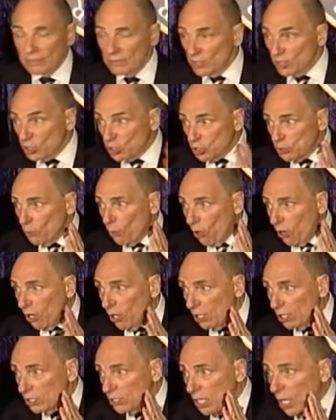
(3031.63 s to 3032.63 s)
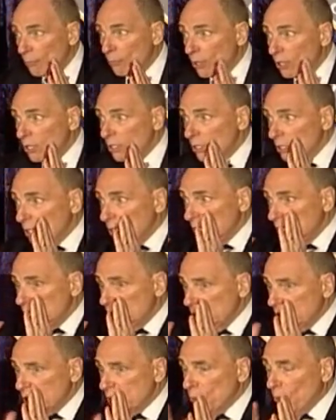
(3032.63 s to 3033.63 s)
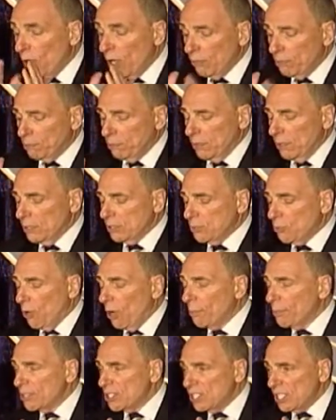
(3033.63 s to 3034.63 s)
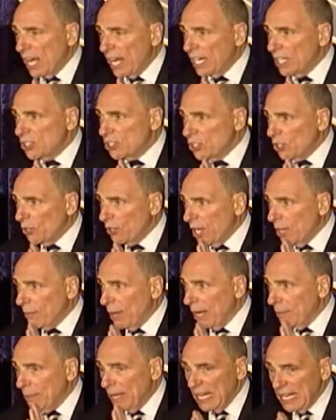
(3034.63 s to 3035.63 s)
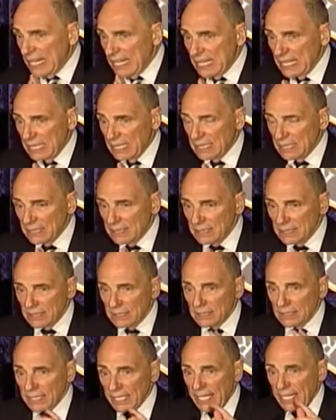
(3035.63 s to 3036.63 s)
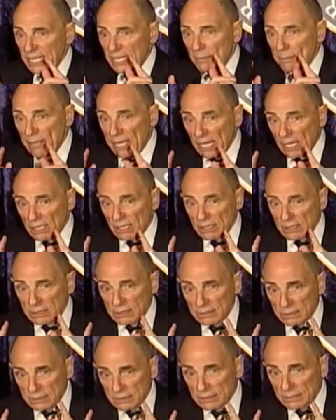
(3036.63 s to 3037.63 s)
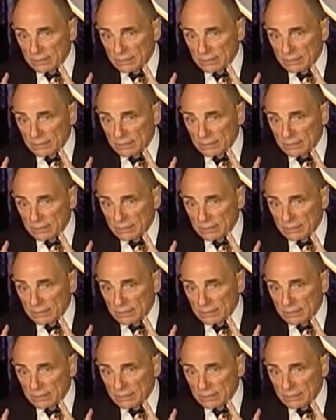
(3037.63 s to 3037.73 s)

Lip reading: small number and a small percentage though they may be, in the middle,